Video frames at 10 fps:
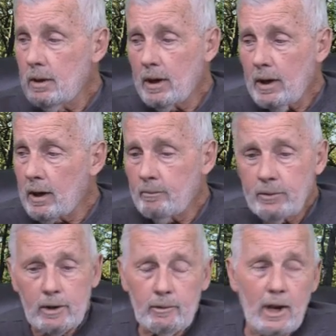
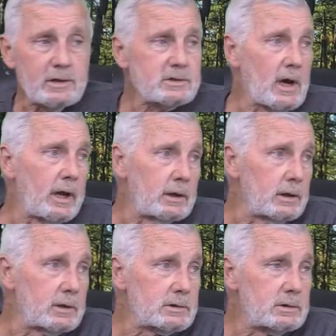But I'm not a
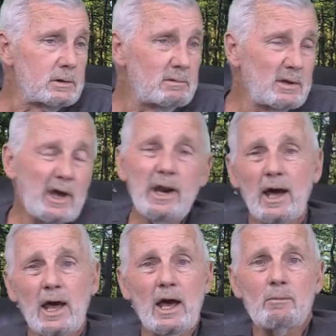scientist. Yet
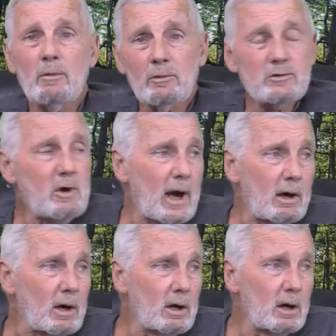I am. I'm a
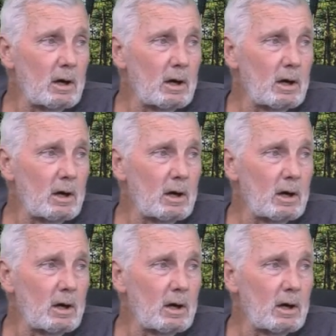tracker.